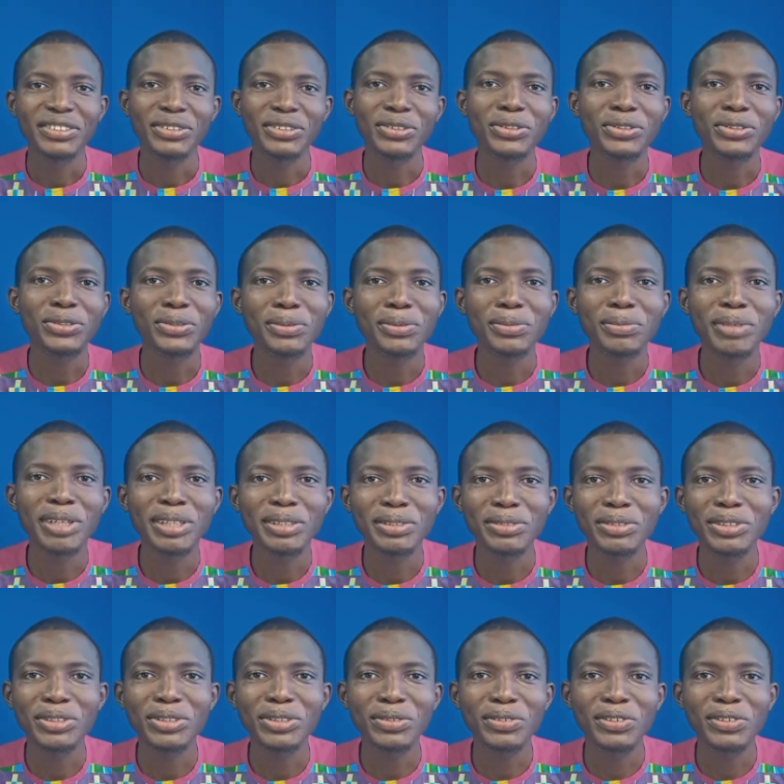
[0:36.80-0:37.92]
So, by
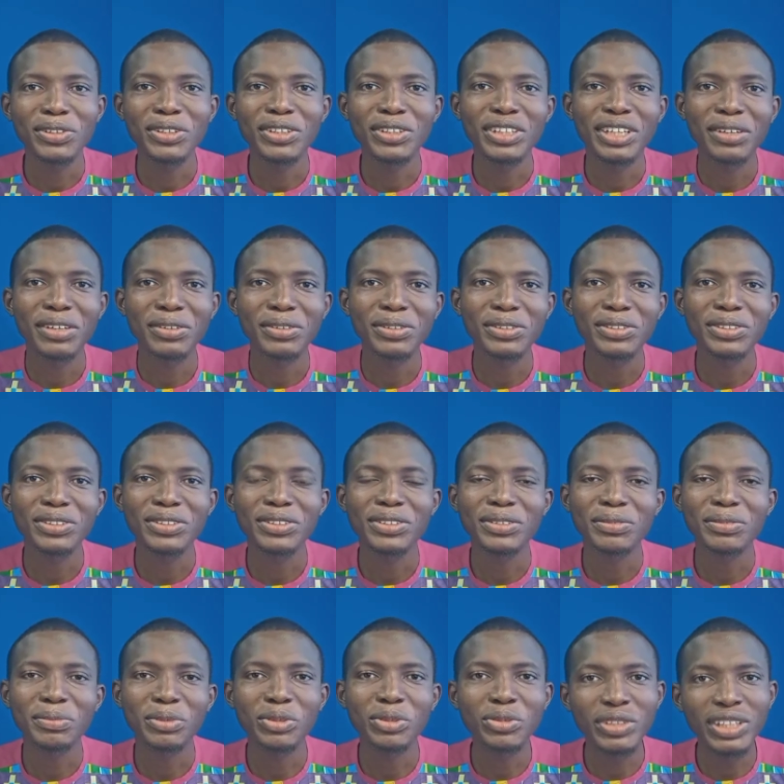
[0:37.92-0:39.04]
the grace of God, I
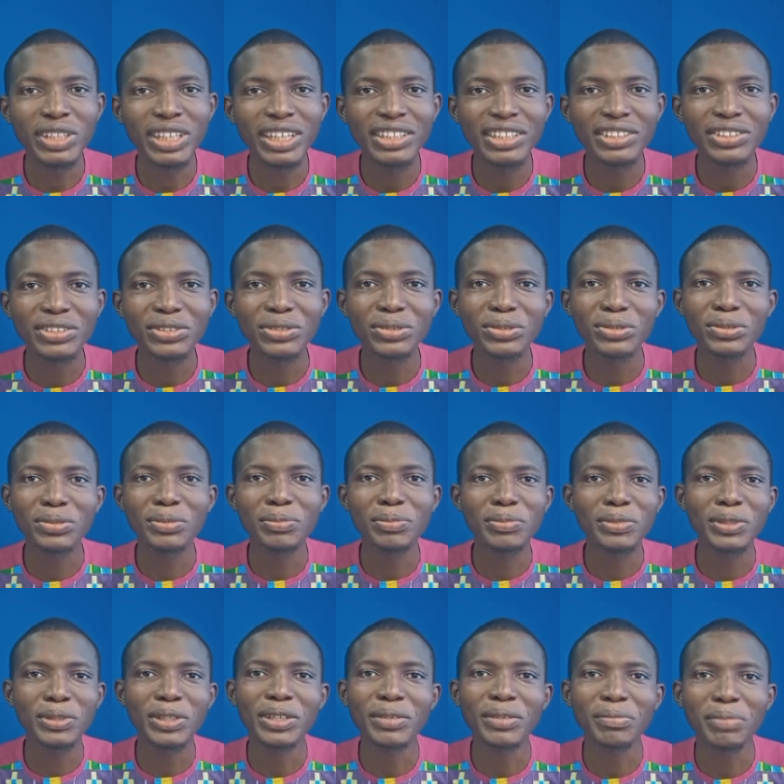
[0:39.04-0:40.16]
was privileged to
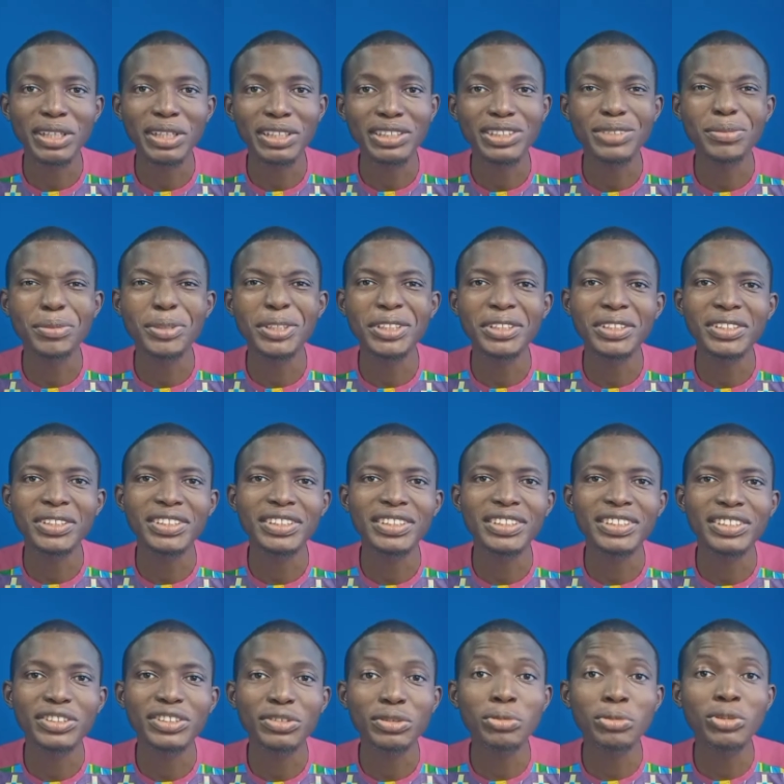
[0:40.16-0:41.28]
participate in
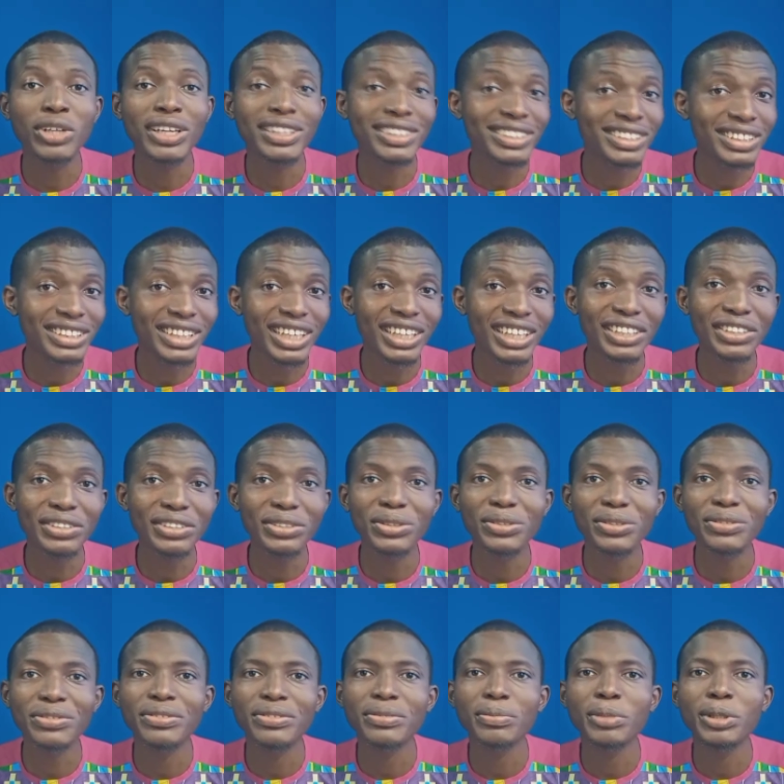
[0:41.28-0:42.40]
the script writing challenge
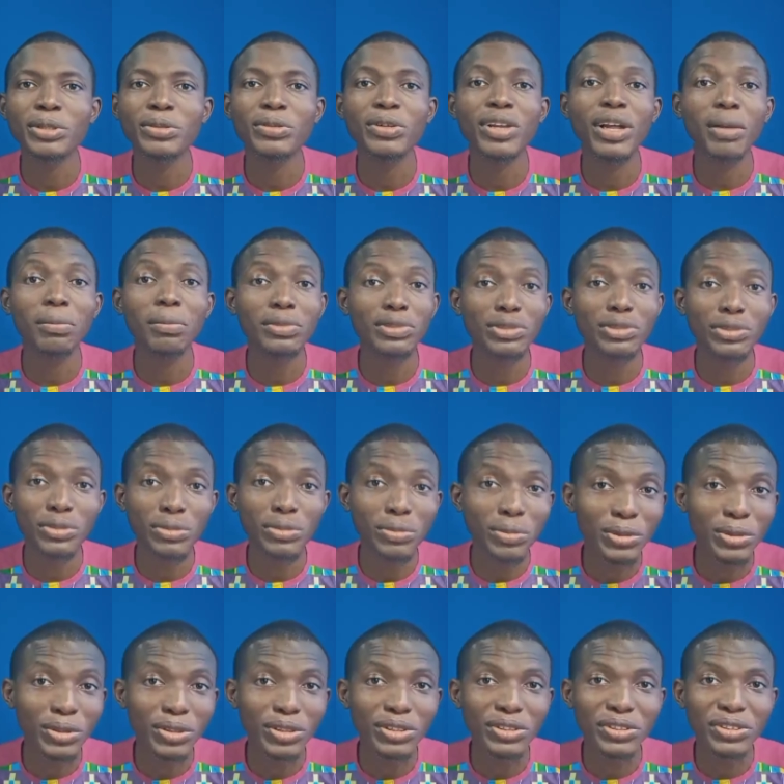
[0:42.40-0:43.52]
of regular Christian
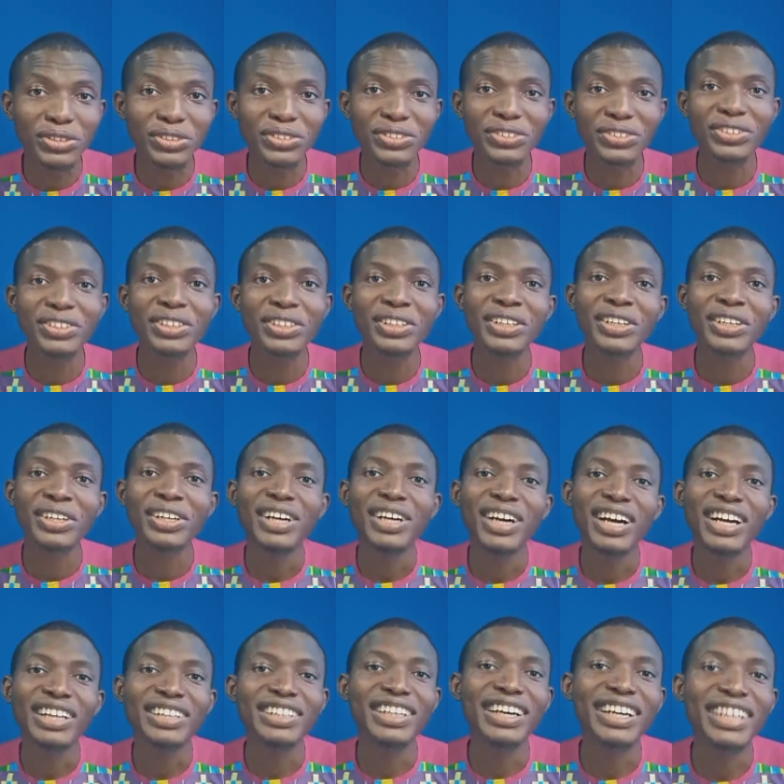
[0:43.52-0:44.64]
productions,
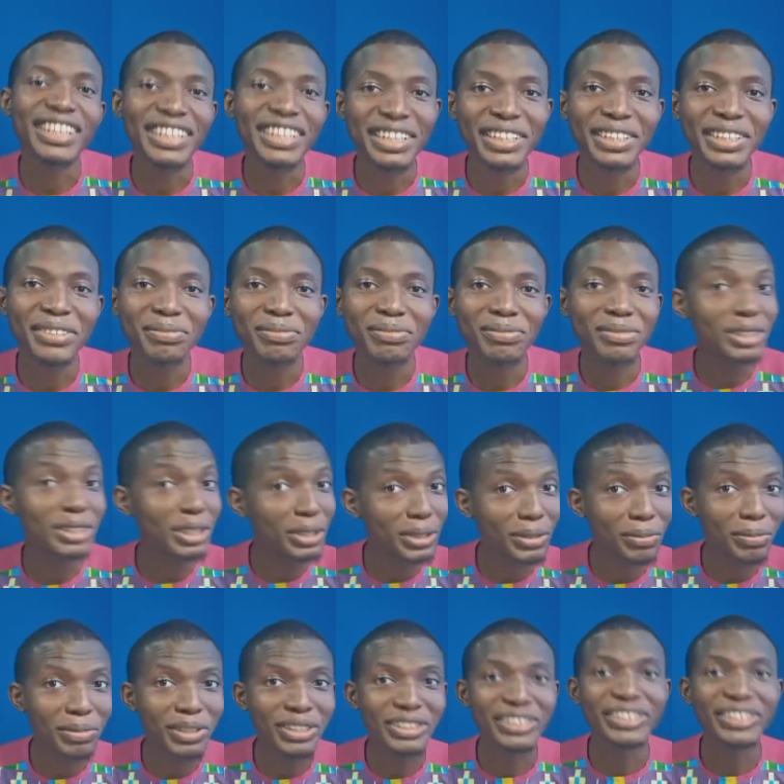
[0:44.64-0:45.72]
and I came second